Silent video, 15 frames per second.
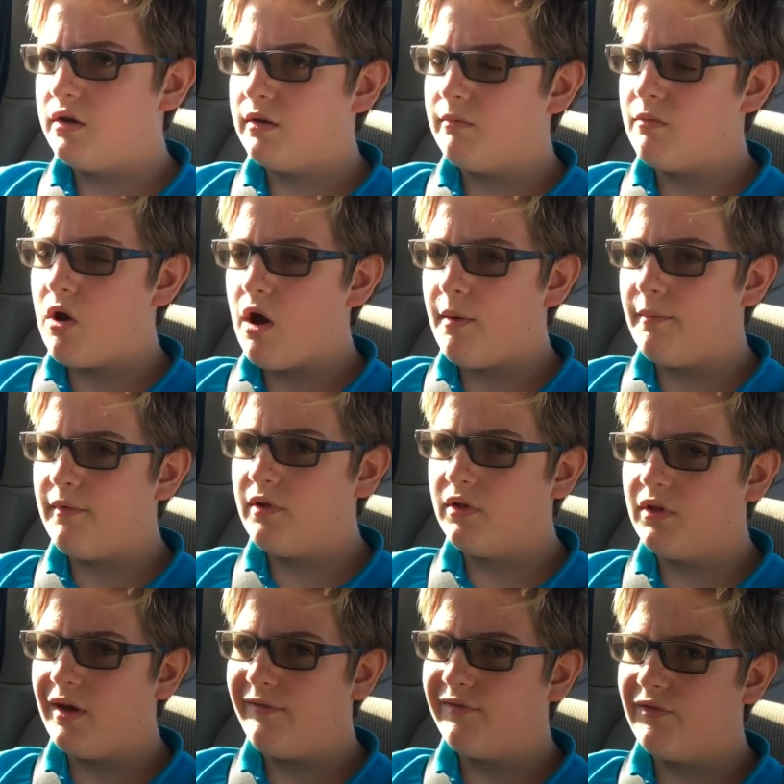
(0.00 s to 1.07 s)
and Mom
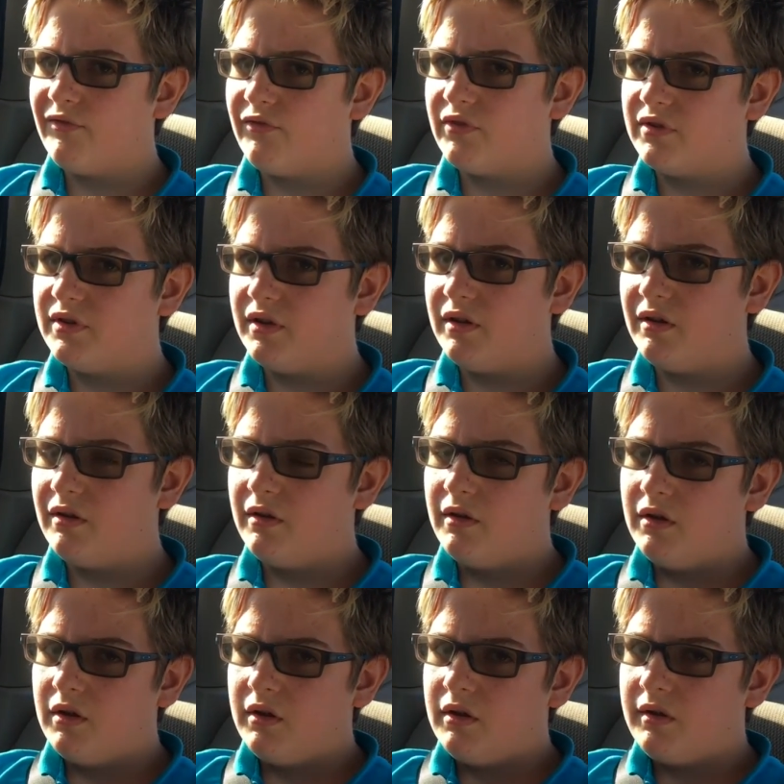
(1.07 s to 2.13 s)
left to
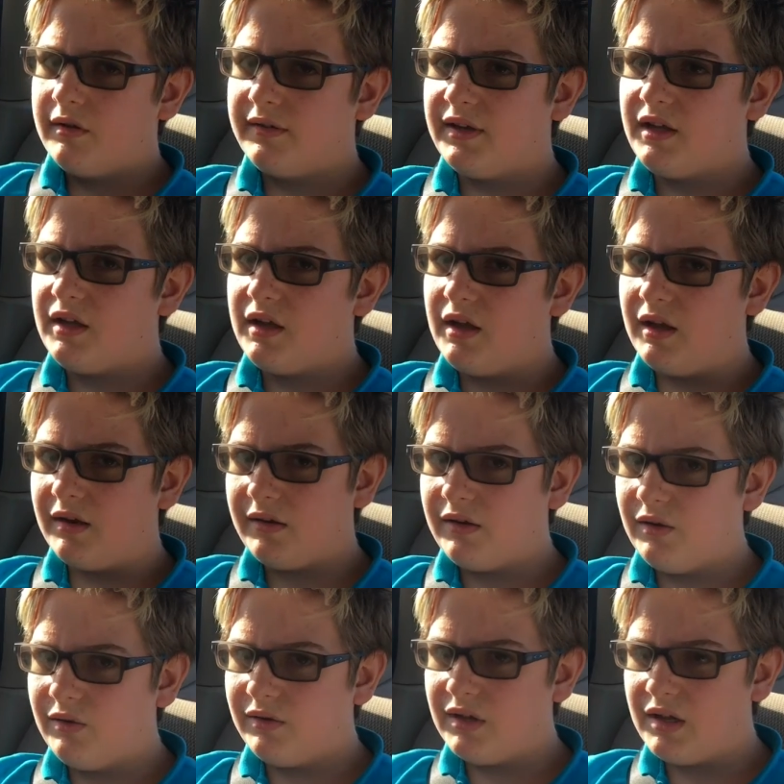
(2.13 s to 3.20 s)
see Aunt
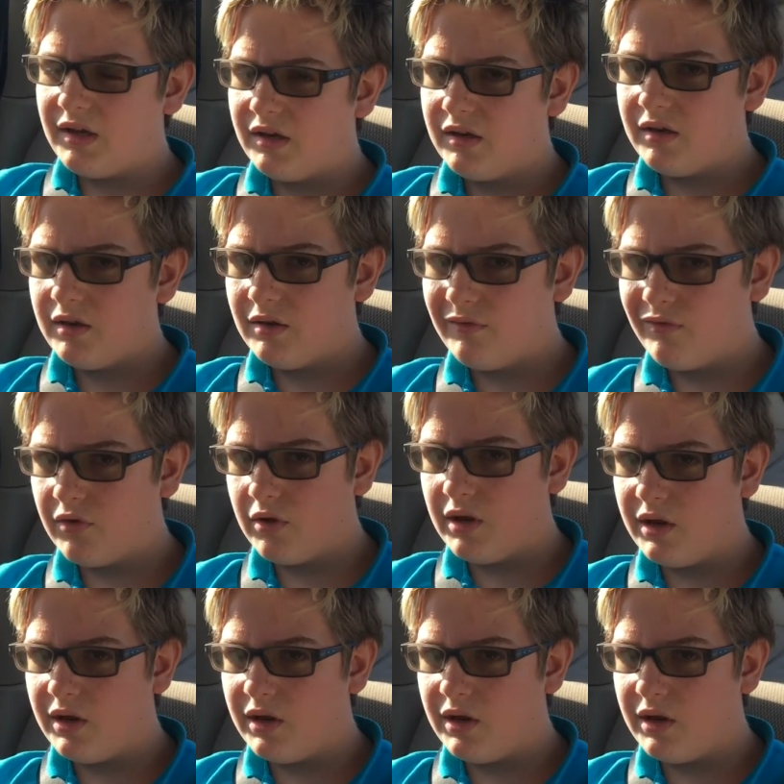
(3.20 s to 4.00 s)
Susan uh -huh.